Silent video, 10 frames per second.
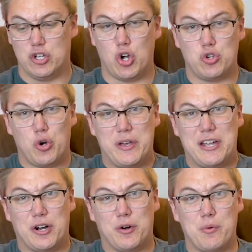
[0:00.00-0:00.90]
JoJo
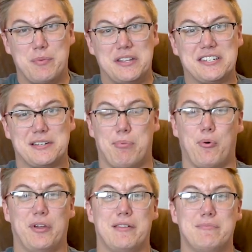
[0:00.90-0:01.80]
here would be
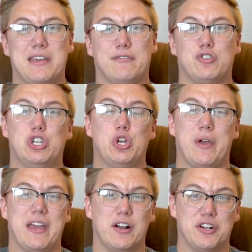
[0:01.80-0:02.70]
disappointed in me if she
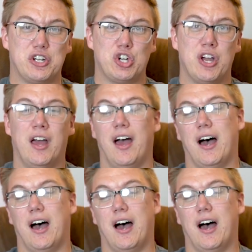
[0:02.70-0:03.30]
knew English.